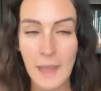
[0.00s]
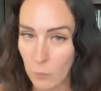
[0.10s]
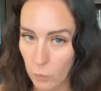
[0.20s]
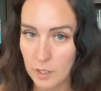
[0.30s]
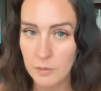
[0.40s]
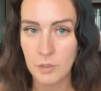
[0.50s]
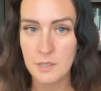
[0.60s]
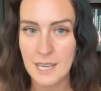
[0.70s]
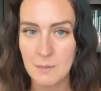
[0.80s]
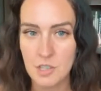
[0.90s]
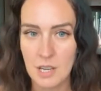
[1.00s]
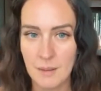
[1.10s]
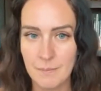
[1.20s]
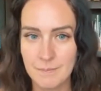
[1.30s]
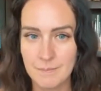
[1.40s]
I work a full-time
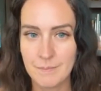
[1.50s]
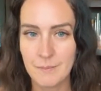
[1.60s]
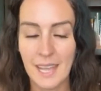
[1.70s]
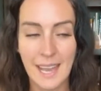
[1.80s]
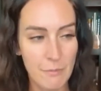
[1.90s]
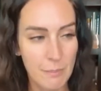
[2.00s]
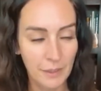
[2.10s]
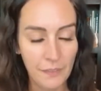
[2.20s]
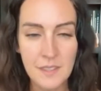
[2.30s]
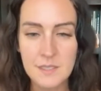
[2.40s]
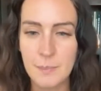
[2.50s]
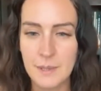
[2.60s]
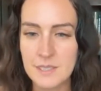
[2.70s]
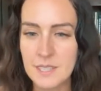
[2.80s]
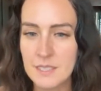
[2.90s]
job. I built this
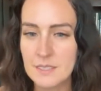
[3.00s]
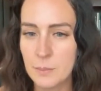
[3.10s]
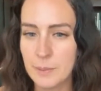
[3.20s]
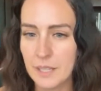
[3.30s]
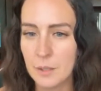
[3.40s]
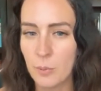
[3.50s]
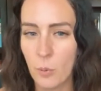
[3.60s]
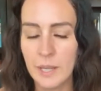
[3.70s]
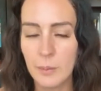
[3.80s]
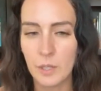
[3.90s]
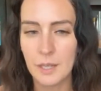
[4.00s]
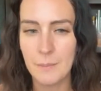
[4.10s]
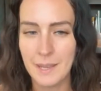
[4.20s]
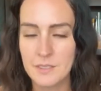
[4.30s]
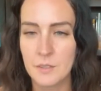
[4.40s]
business to be at a point where it
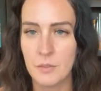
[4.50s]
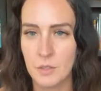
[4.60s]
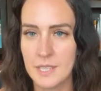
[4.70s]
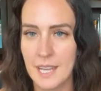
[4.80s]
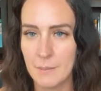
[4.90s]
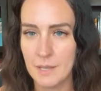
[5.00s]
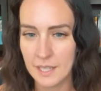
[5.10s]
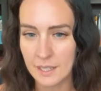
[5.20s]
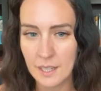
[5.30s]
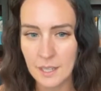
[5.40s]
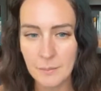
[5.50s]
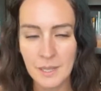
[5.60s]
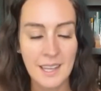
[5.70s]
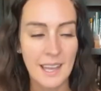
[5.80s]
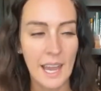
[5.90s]
makes a full-time income.
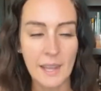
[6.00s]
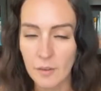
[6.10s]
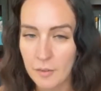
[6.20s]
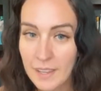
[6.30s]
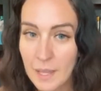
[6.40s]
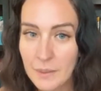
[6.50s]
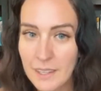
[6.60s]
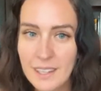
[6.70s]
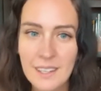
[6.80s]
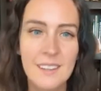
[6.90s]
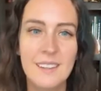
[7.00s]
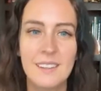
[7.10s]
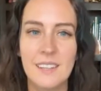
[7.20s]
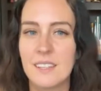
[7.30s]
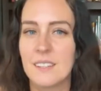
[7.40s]
I have a family.
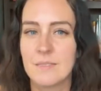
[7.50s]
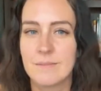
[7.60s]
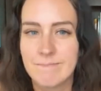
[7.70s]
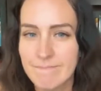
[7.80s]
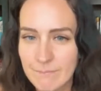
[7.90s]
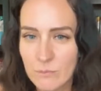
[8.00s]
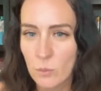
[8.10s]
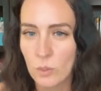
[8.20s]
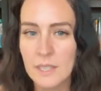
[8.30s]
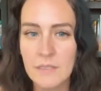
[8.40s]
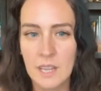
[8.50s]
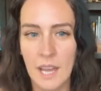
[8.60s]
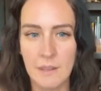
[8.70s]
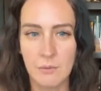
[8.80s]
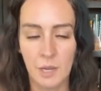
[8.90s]
Like we're living
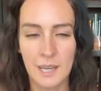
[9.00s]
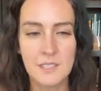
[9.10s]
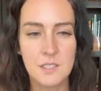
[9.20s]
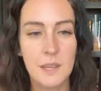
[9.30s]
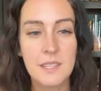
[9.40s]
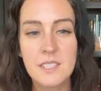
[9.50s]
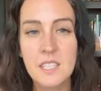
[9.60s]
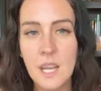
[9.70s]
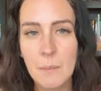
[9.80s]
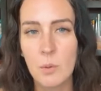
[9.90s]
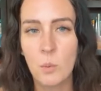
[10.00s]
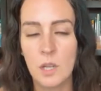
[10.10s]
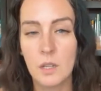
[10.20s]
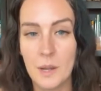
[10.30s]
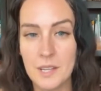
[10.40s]
life, right? So that's the number
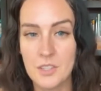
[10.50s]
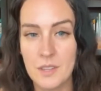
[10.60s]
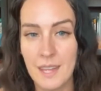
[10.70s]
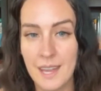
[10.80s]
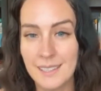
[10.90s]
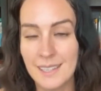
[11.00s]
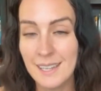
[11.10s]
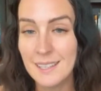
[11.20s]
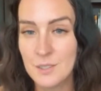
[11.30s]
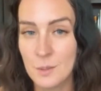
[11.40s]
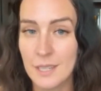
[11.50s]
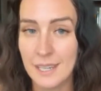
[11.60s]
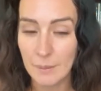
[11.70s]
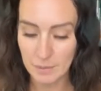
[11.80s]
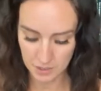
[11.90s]
one question that I get. So
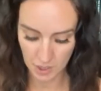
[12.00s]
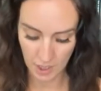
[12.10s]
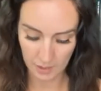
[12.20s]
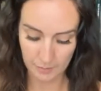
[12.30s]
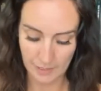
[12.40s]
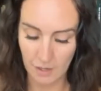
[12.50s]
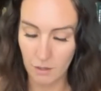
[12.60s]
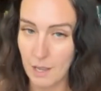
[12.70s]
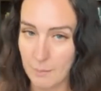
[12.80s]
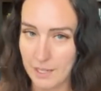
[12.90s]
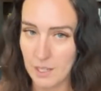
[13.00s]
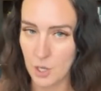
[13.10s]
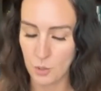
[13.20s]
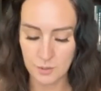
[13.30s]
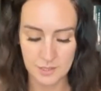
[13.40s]
today I'm going to talk about, I made
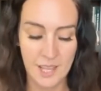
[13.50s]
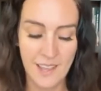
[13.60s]
notes.